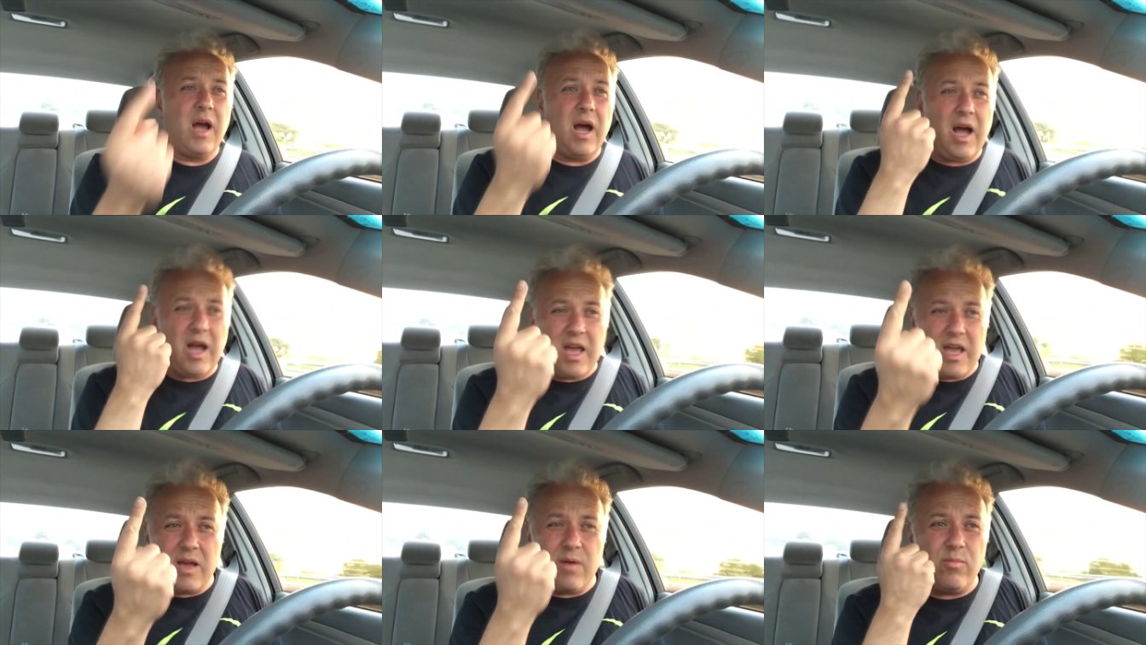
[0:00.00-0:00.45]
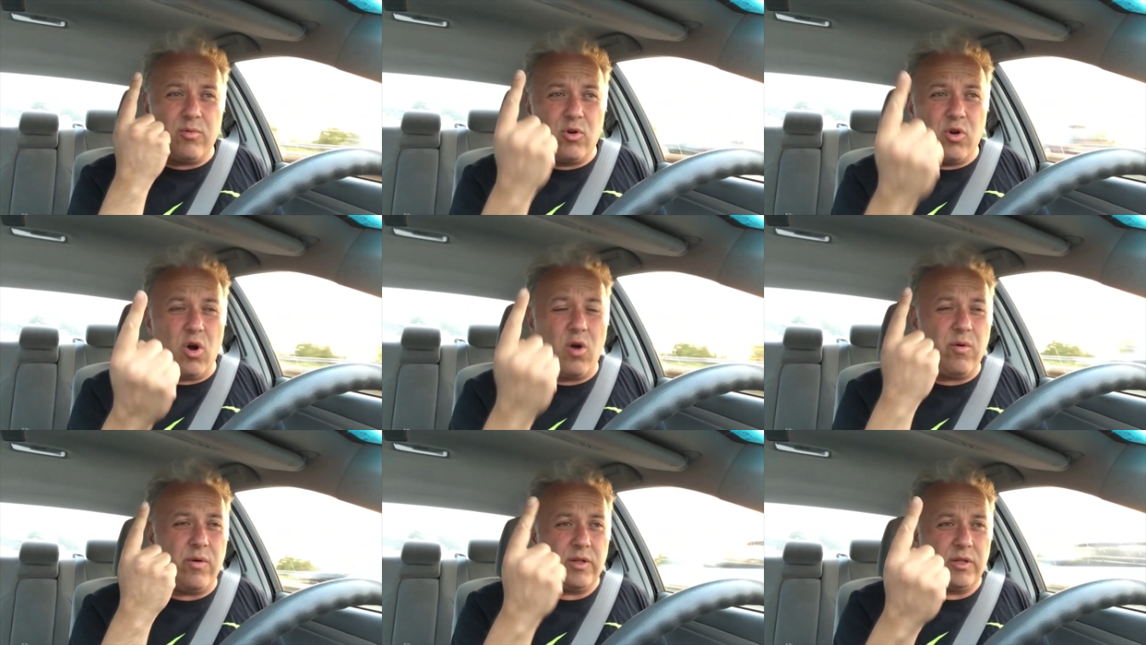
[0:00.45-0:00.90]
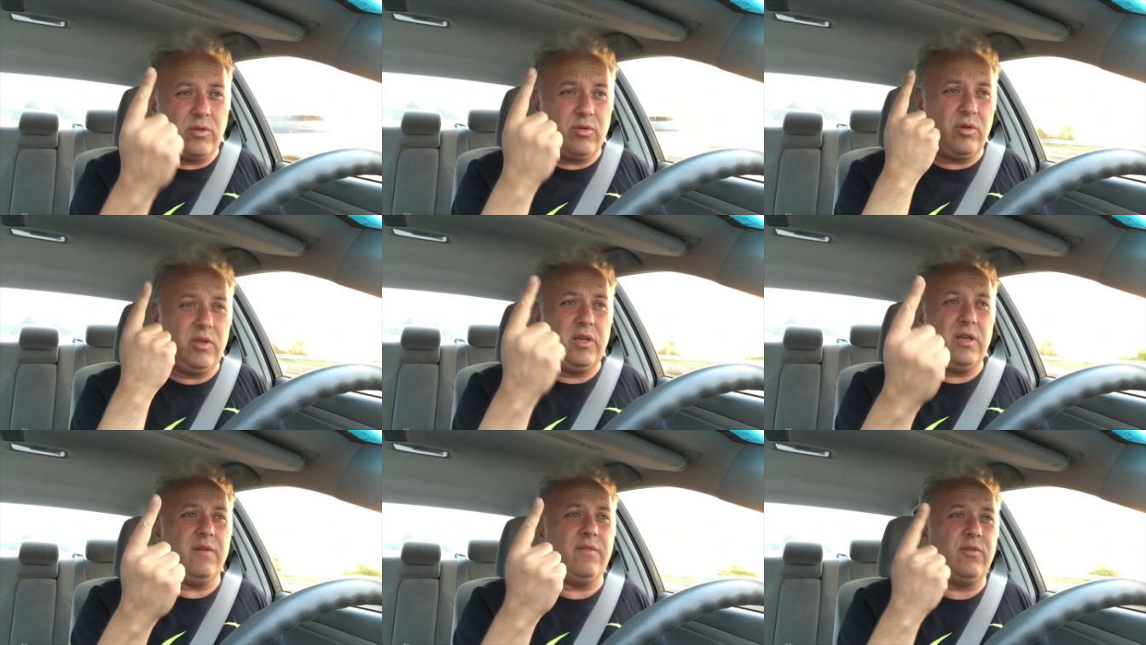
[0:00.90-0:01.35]
I am going
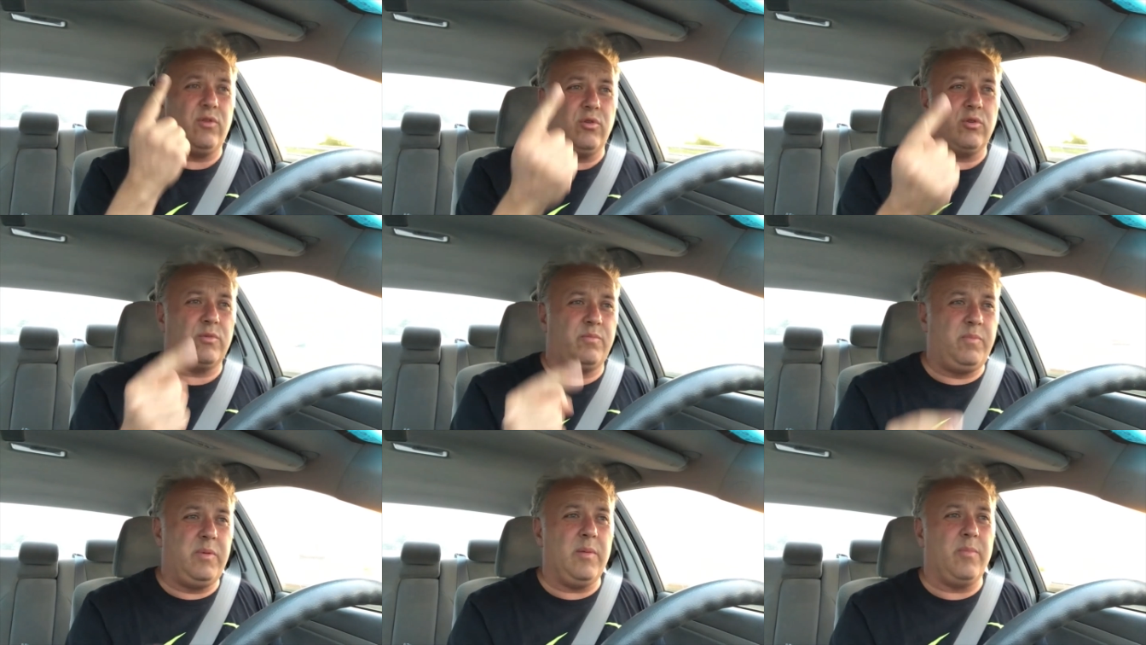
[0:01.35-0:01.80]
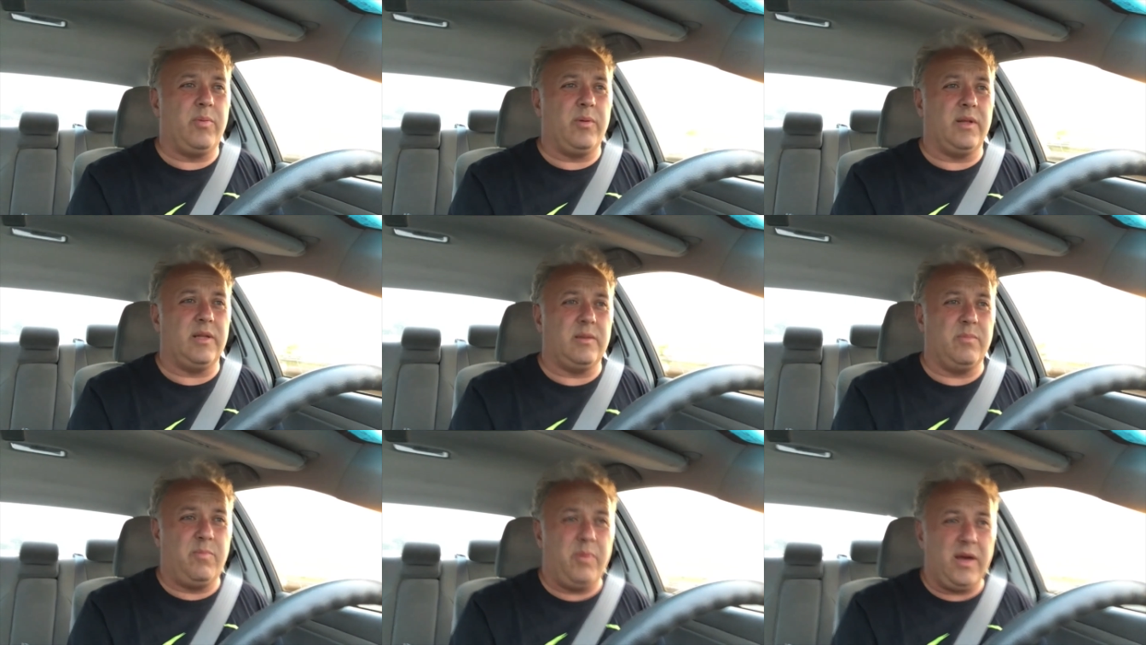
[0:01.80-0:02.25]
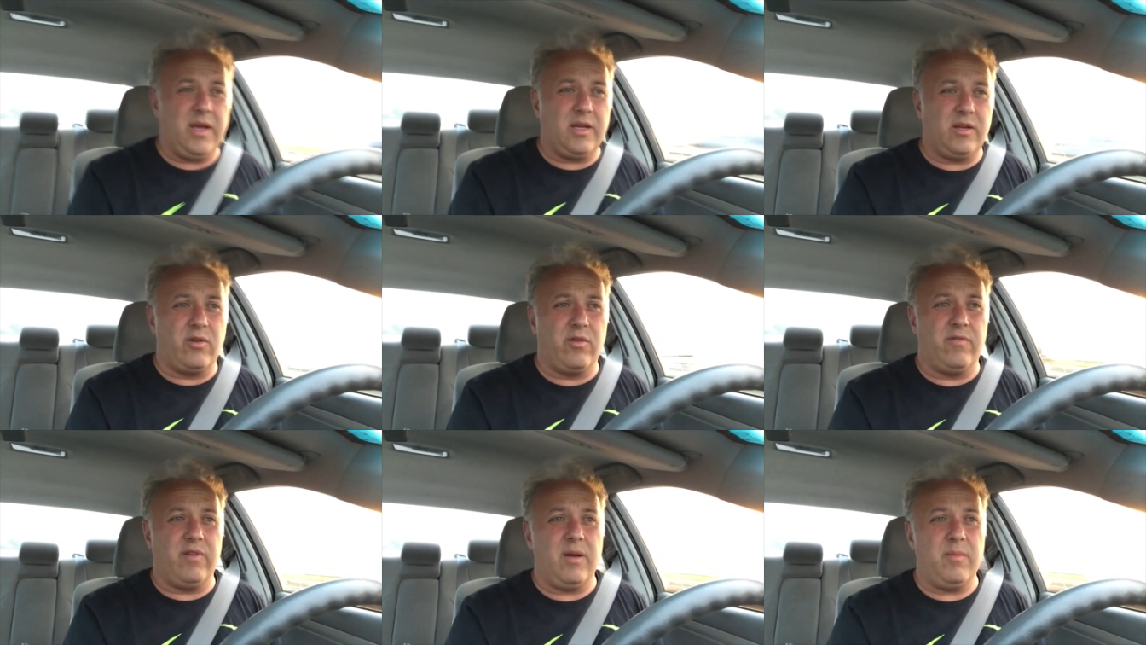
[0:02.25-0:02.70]
to give those people at
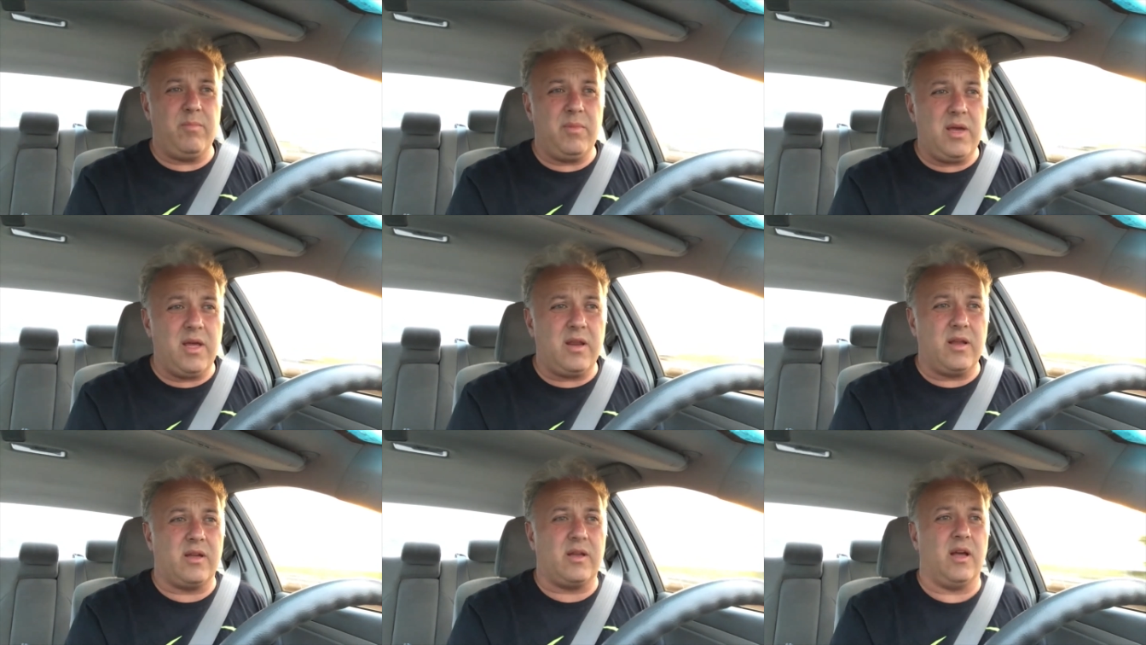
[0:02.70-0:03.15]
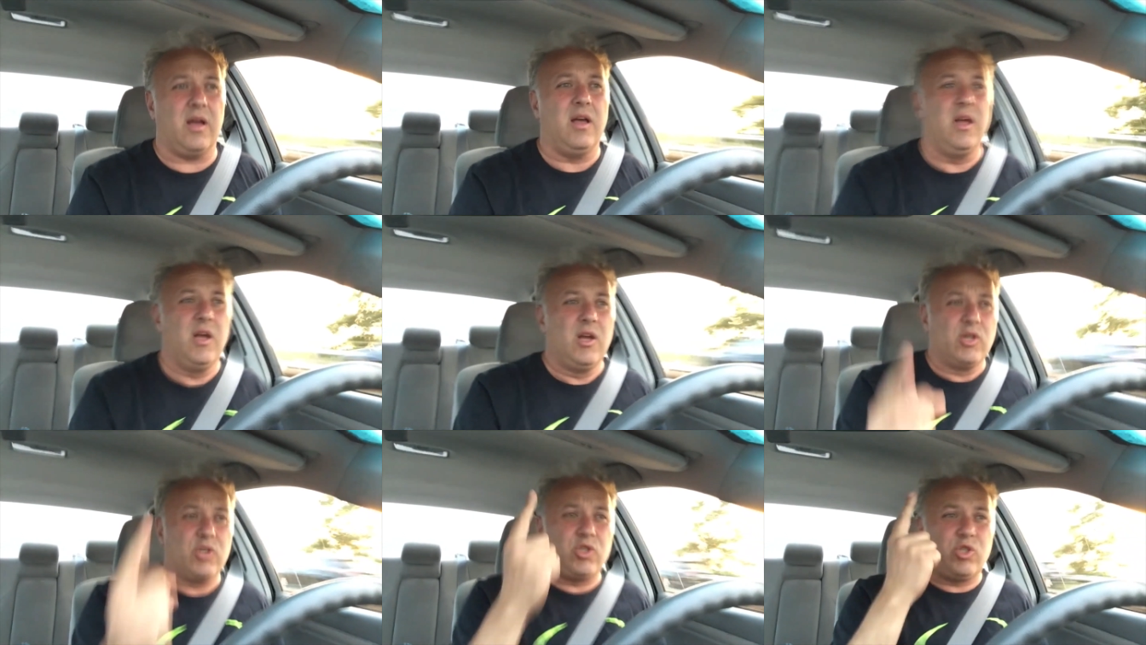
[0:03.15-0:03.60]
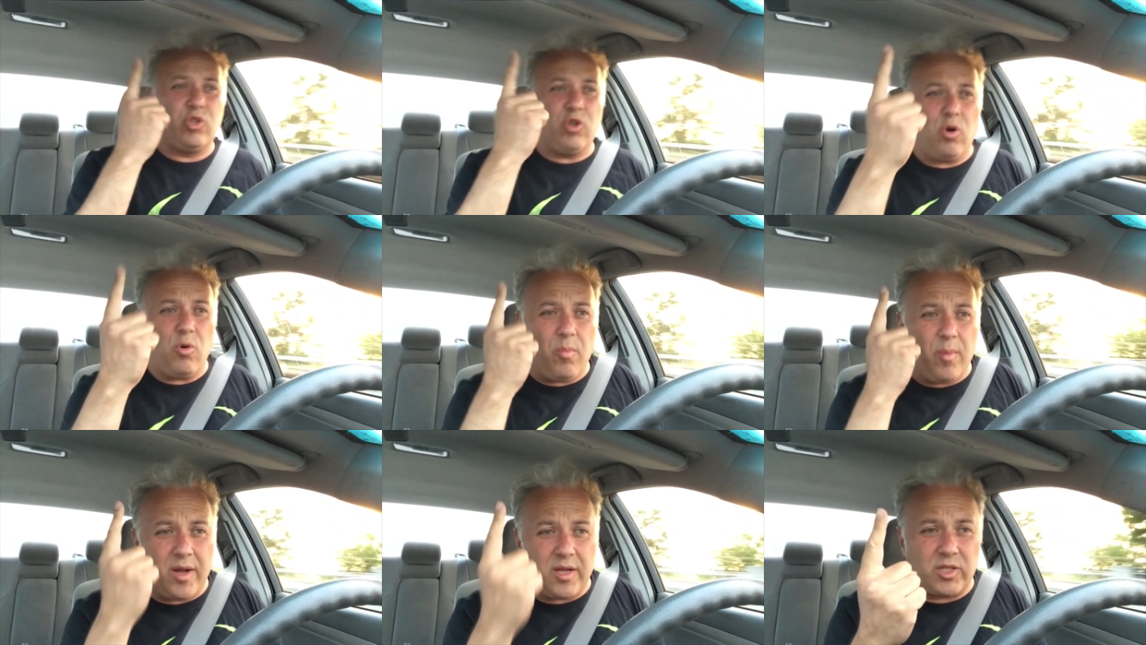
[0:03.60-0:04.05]
Bank of America
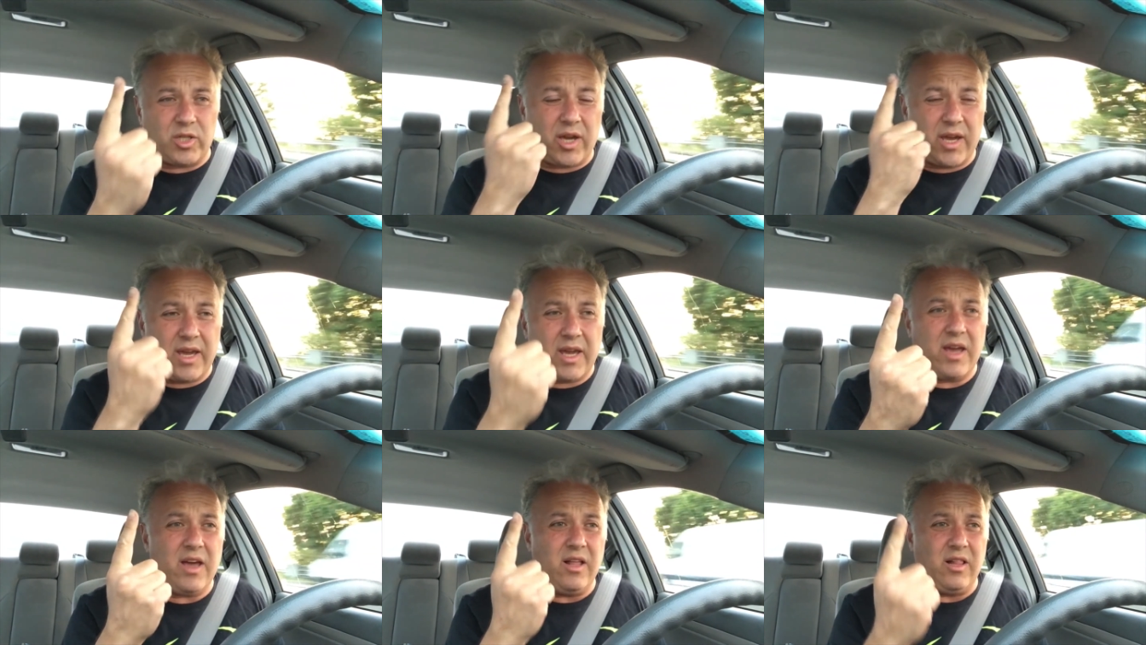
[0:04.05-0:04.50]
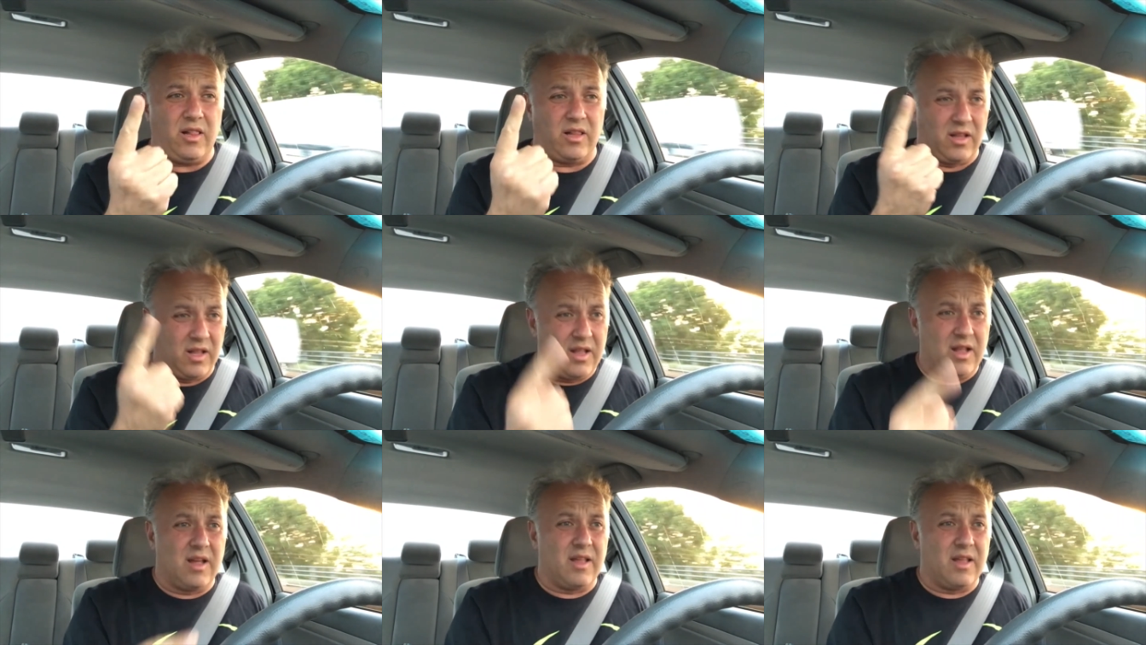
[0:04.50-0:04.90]
so much hell